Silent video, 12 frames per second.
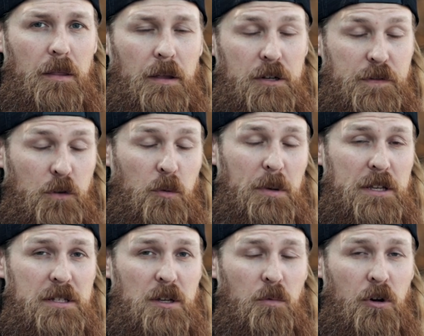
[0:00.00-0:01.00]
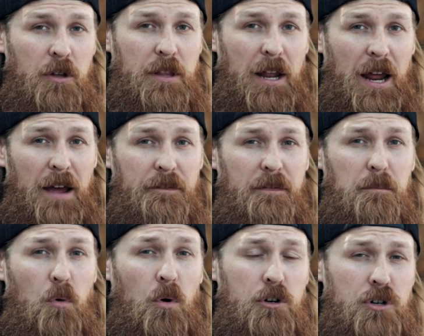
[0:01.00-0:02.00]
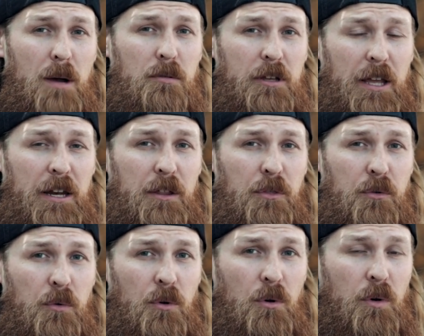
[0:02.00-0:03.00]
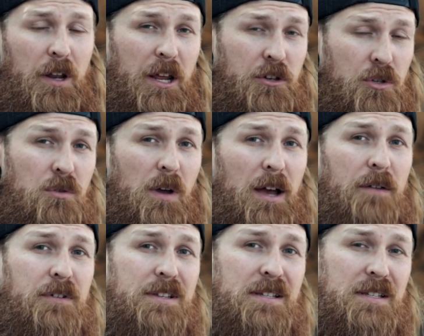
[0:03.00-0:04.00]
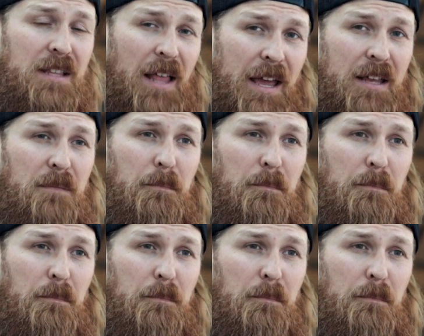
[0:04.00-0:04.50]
There's few pieces of wood that have more trouble getting through, and I do have a slight